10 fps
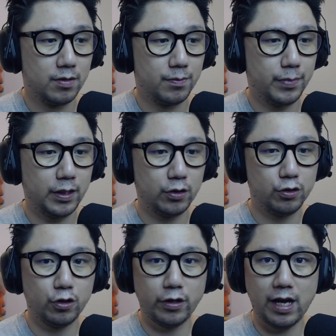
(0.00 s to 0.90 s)
because you
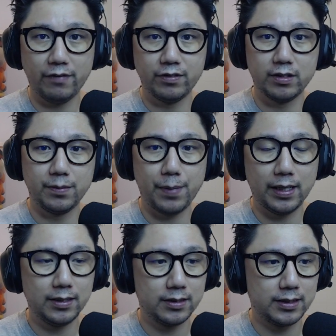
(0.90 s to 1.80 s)
don't have the
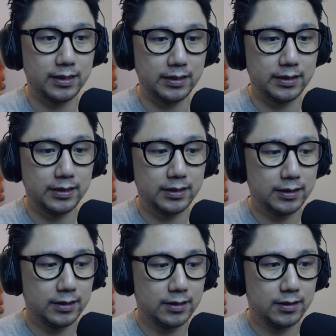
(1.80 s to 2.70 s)
dependencies.
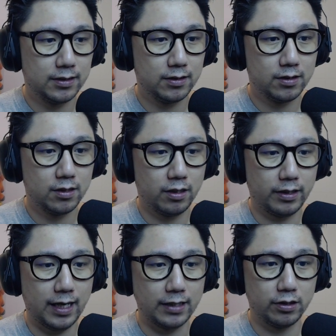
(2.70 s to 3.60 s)

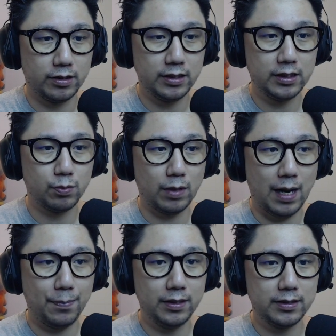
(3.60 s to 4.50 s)
Okay, so this is what
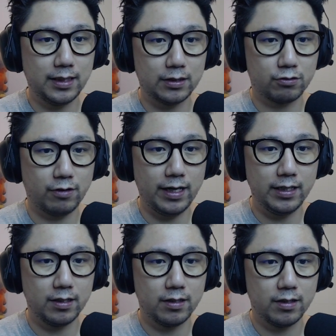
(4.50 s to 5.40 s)
happens. That's great.
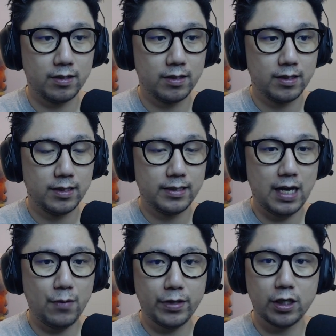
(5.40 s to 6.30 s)
Now
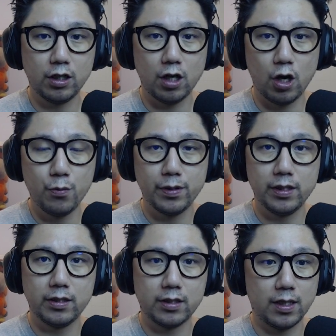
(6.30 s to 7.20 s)
we're going to
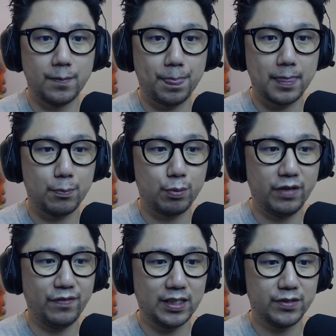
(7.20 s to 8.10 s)
open the
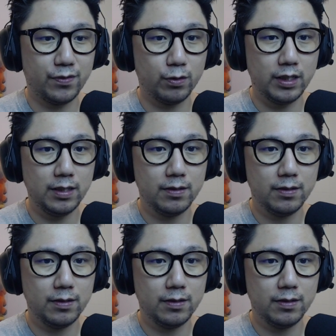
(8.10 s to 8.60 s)
prefix folder.